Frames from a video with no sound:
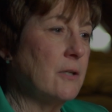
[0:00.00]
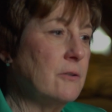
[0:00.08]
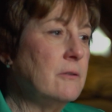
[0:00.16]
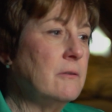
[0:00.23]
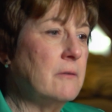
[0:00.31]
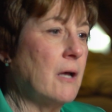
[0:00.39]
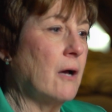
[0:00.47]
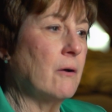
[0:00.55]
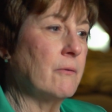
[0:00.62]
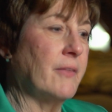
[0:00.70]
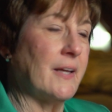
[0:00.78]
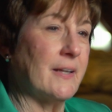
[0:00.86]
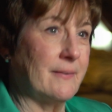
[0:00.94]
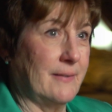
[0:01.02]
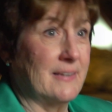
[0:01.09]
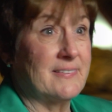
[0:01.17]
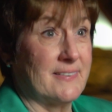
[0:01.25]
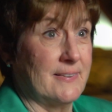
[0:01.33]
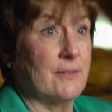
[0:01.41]
You know that
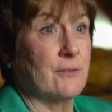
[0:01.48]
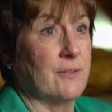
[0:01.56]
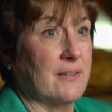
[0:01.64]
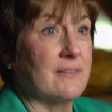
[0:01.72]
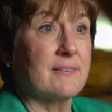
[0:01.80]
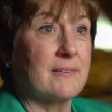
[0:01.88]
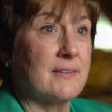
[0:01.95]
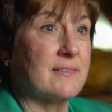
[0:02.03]
it's serious.